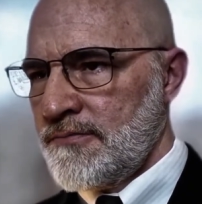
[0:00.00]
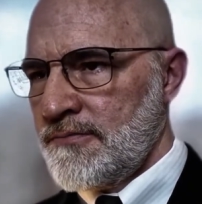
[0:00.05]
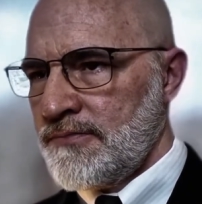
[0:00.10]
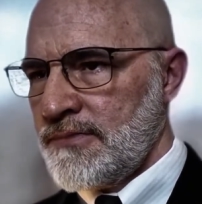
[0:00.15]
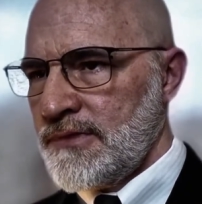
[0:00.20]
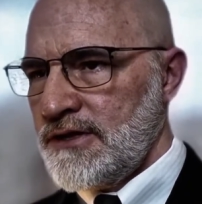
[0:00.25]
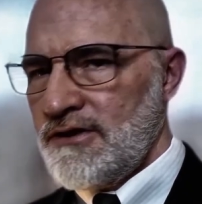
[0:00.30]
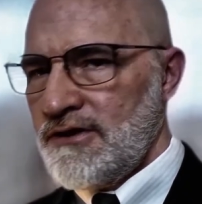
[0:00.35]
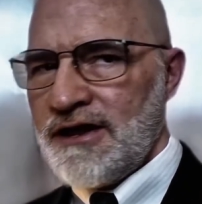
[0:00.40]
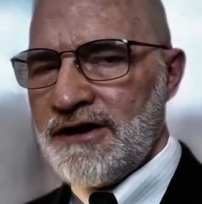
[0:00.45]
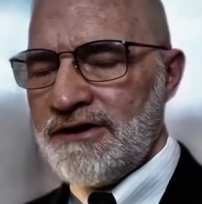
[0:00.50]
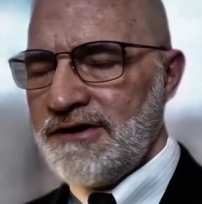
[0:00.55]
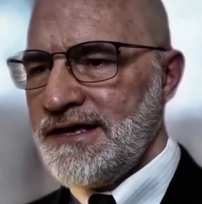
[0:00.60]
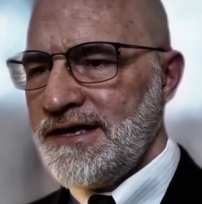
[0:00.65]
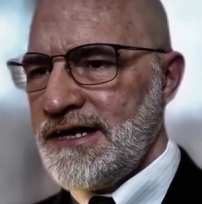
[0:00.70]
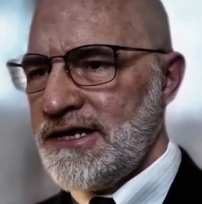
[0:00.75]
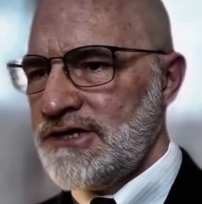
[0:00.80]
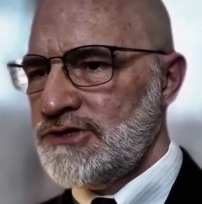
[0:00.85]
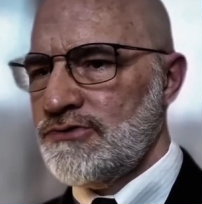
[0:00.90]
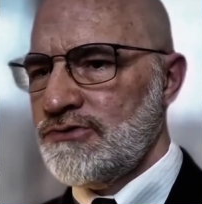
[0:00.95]
You're not going to get
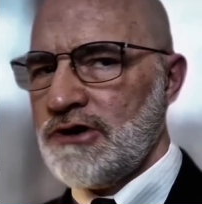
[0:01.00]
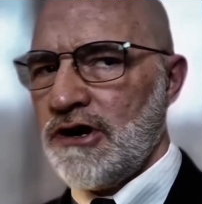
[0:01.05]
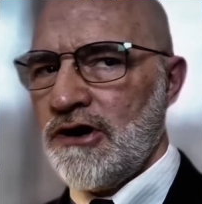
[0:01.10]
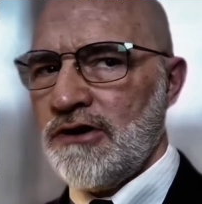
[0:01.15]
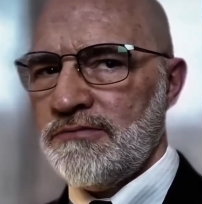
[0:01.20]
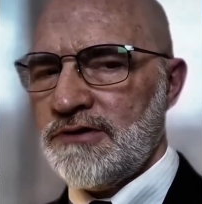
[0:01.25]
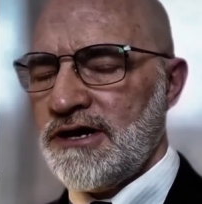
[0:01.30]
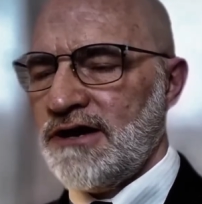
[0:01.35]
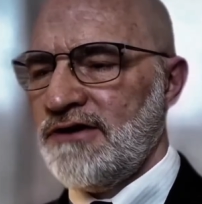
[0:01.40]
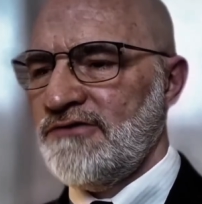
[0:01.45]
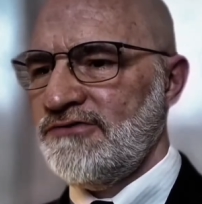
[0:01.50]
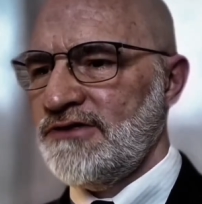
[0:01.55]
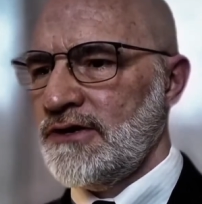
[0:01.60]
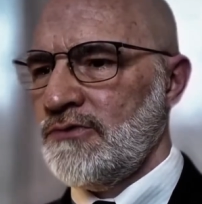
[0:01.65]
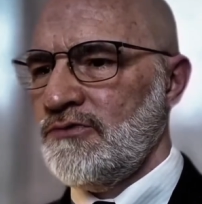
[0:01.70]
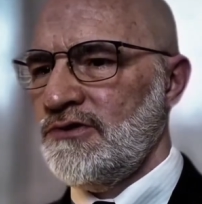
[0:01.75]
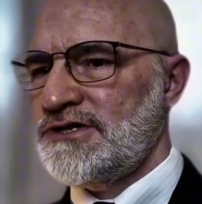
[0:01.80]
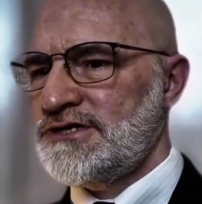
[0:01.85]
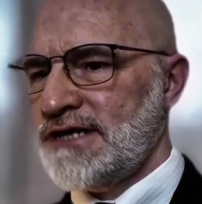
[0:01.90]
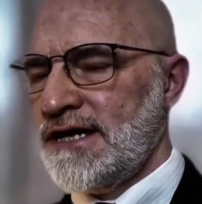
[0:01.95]
into an armed conflict
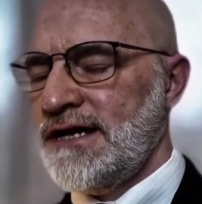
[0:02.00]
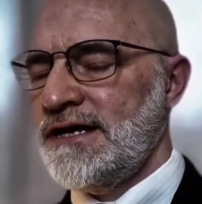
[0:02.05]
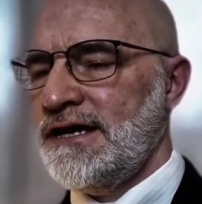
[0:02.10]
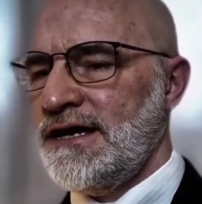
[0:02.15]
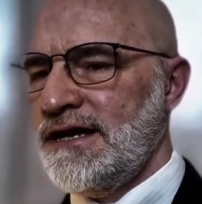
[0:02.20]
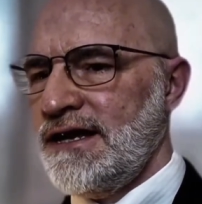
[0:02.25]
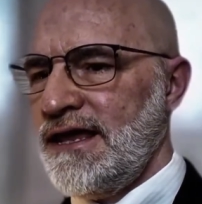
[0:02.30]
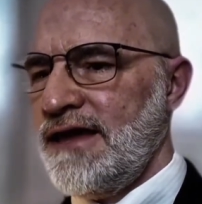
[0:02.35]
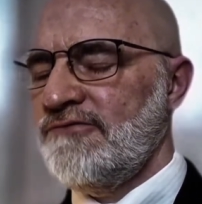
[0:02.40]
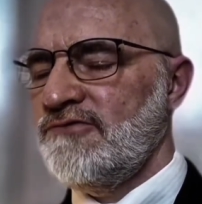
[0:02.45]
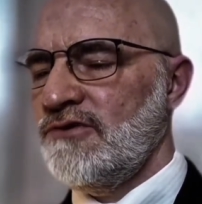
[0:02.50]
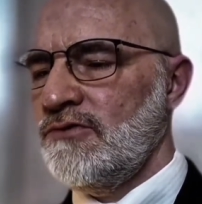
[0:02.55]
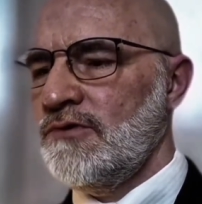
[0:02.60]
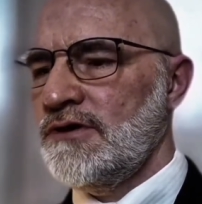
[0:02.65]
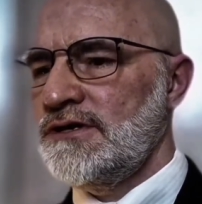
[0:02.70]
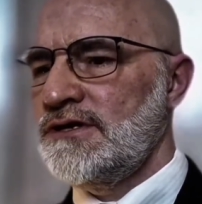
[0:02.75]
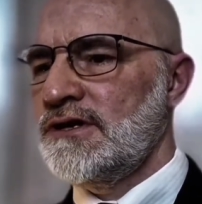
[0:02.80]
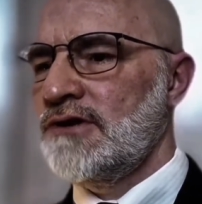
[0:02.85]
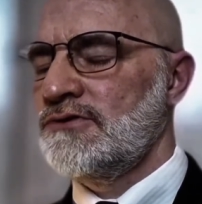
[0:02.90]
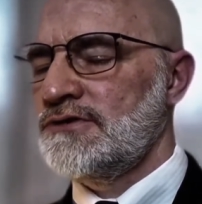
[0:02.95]
with China, and everyone
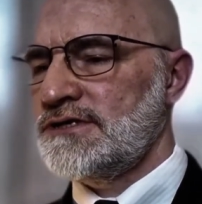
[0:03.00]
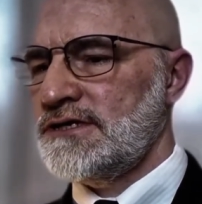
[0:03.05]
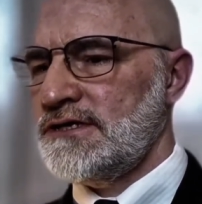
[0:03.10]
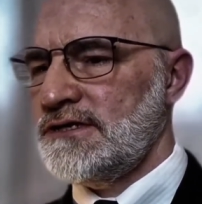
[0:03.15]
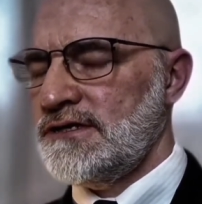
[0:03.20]
knows it.